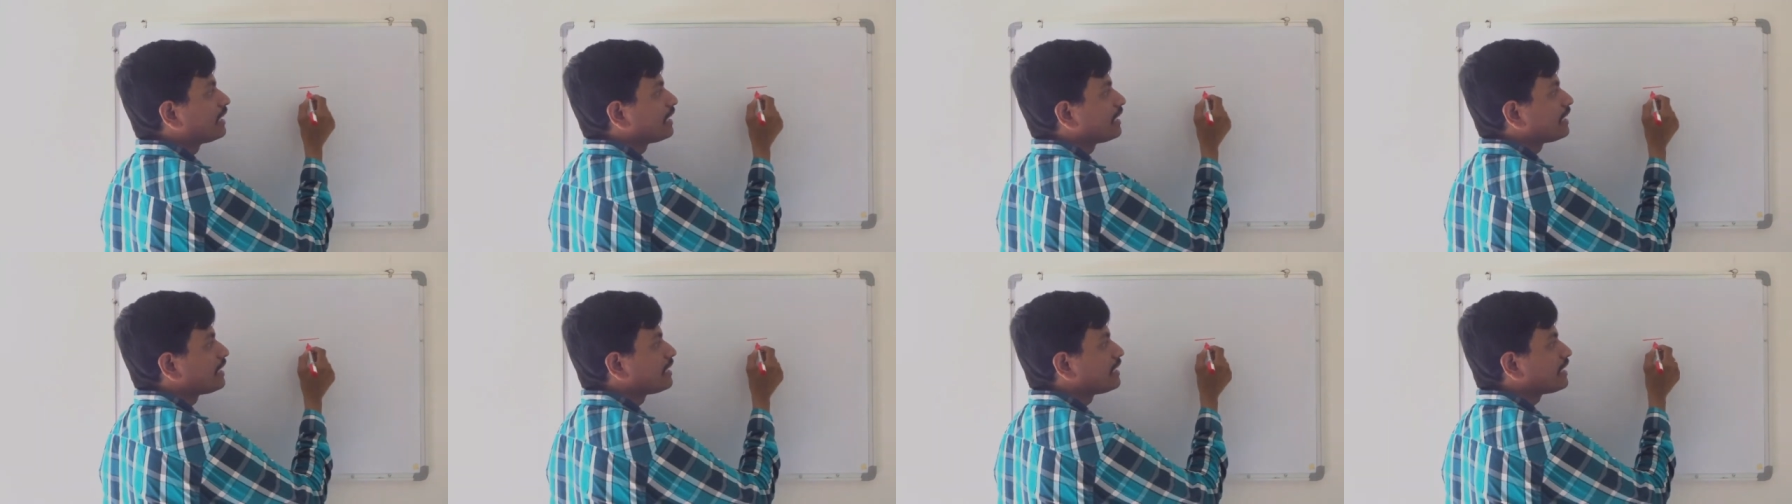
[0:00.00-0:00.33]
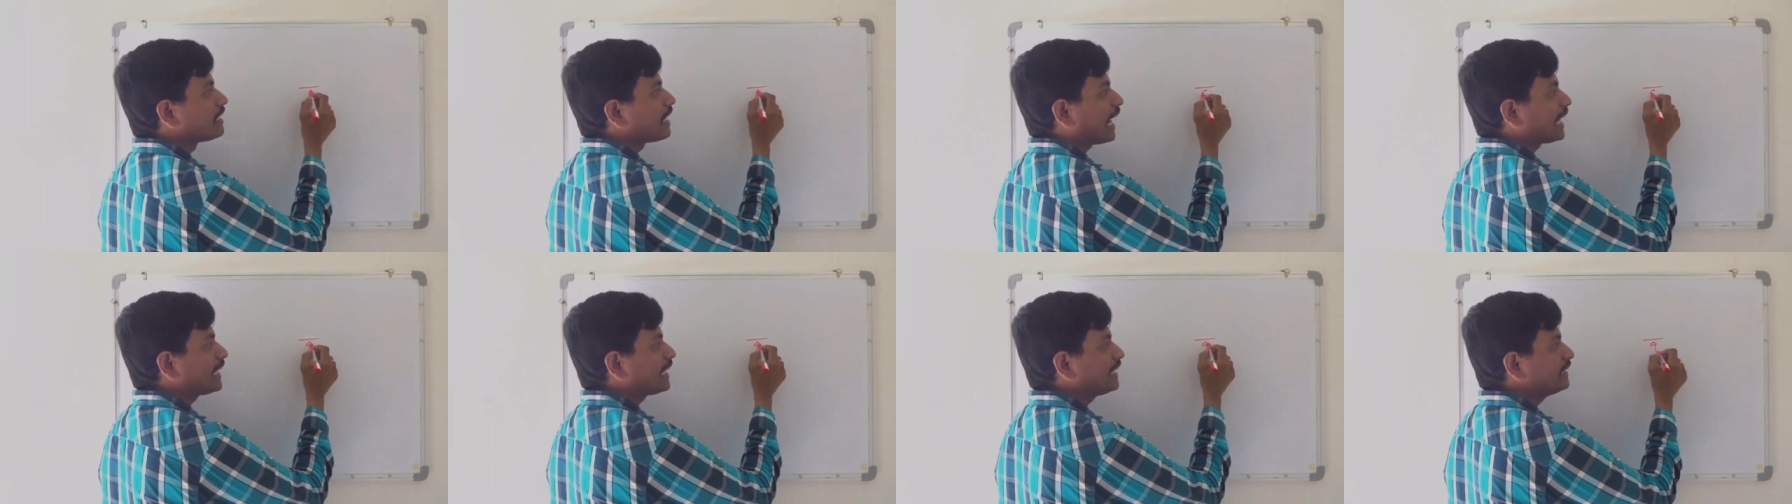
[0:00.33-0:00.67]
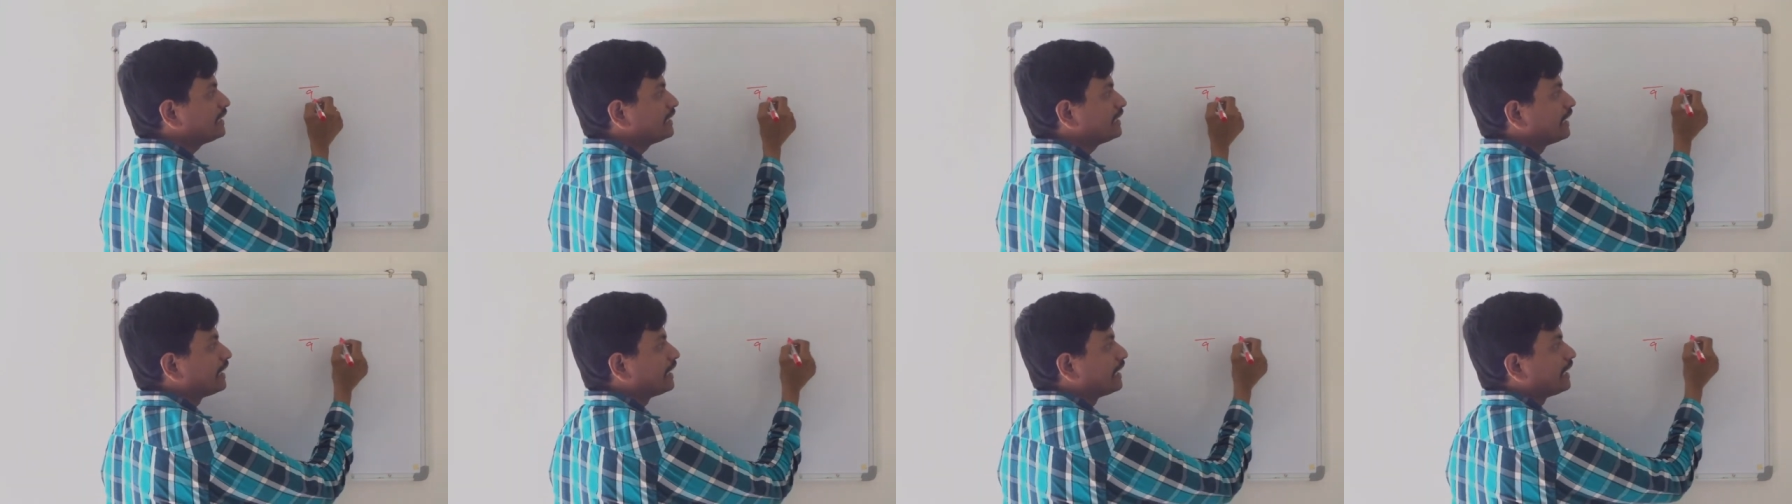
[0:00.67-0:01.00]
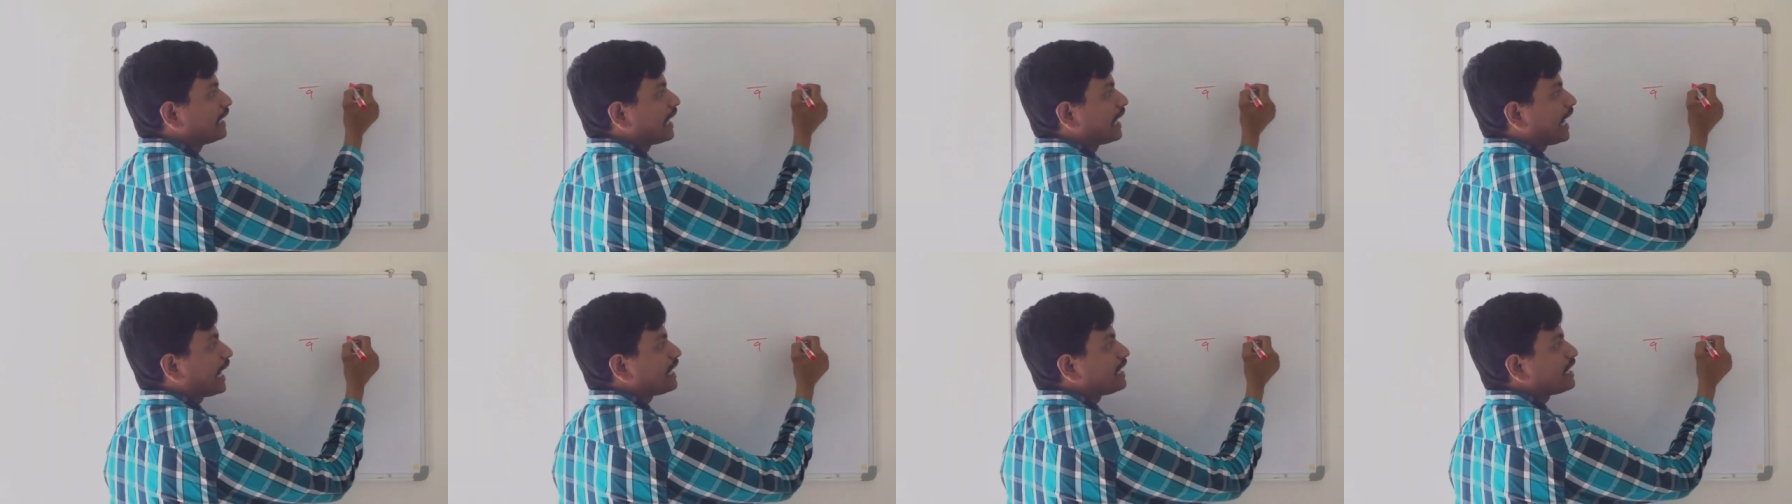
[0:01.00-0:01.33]
9
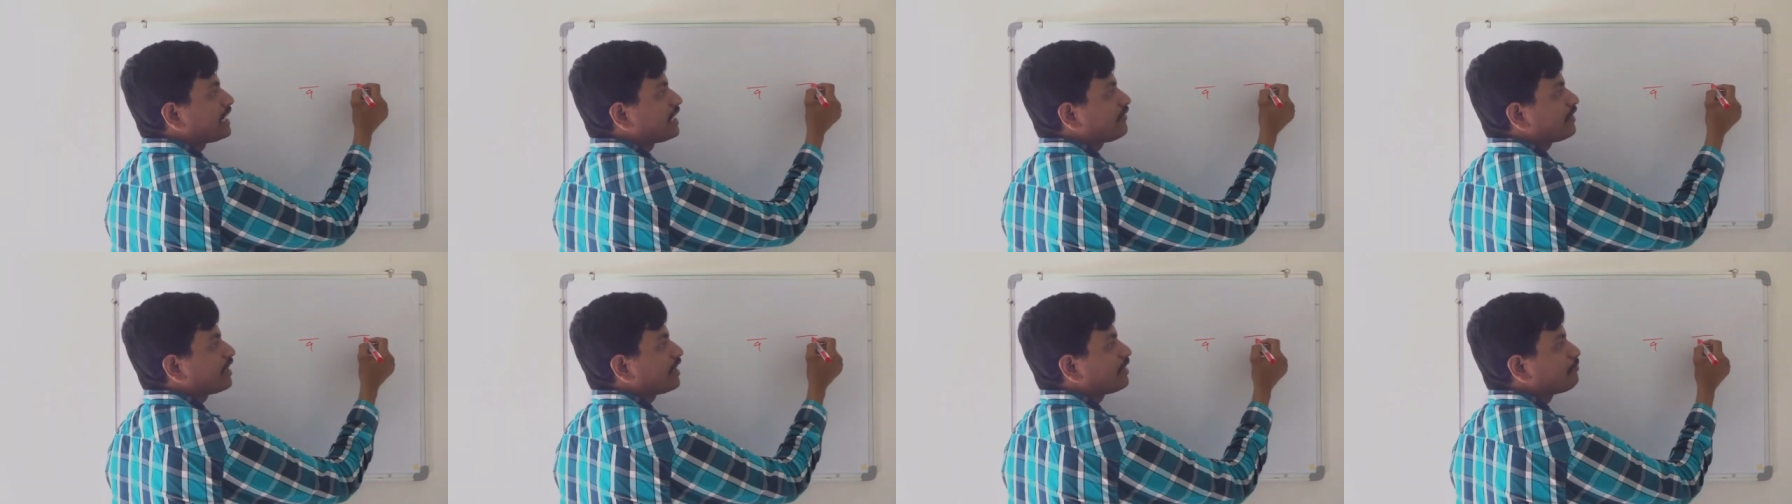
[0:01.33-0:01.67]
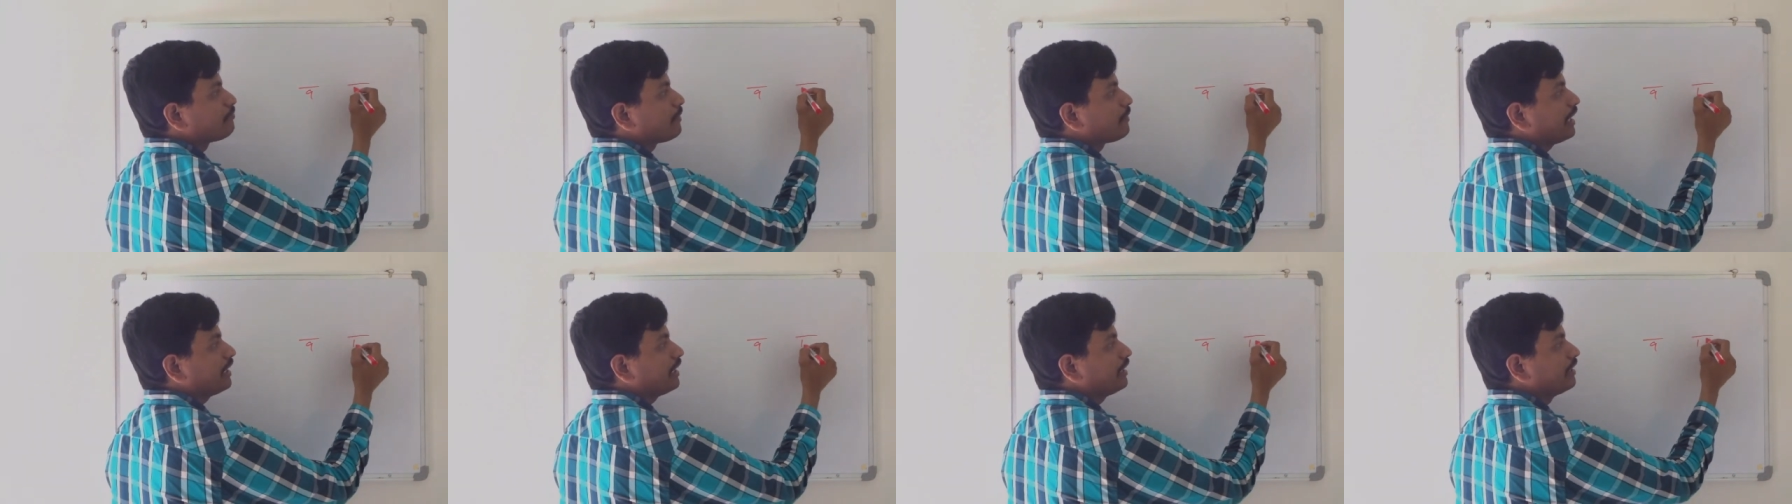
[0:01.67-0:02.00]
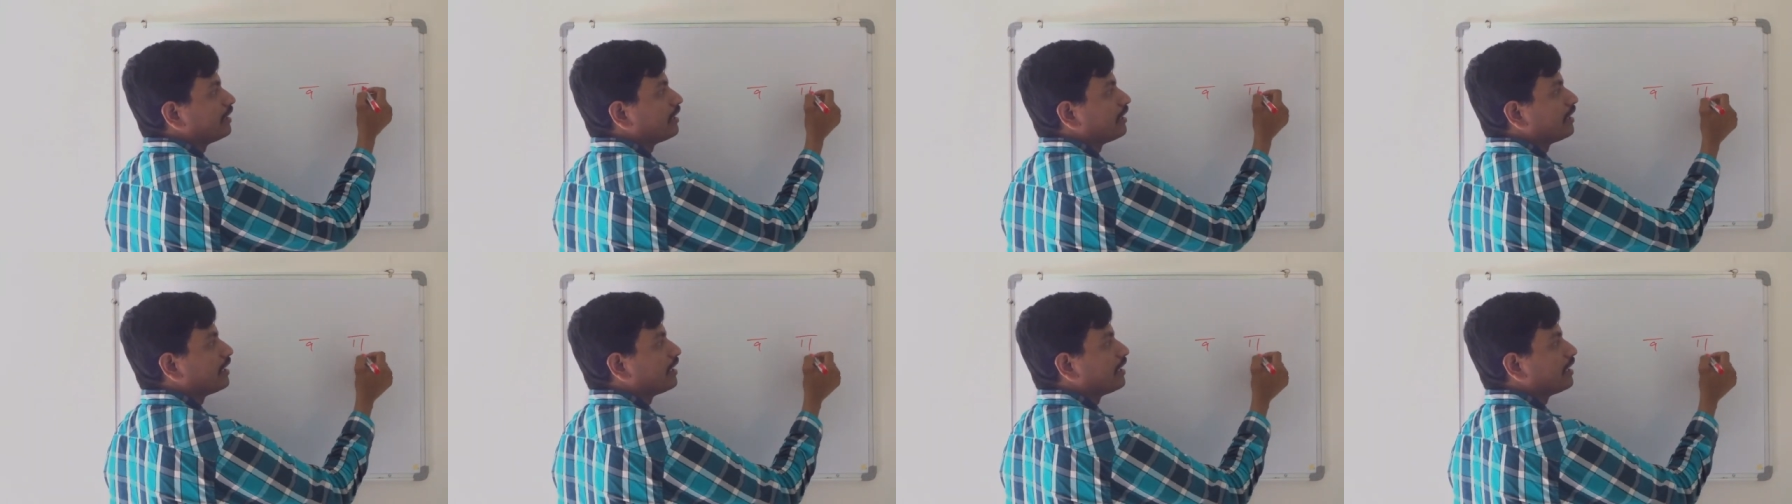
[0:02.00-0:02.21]
and divide by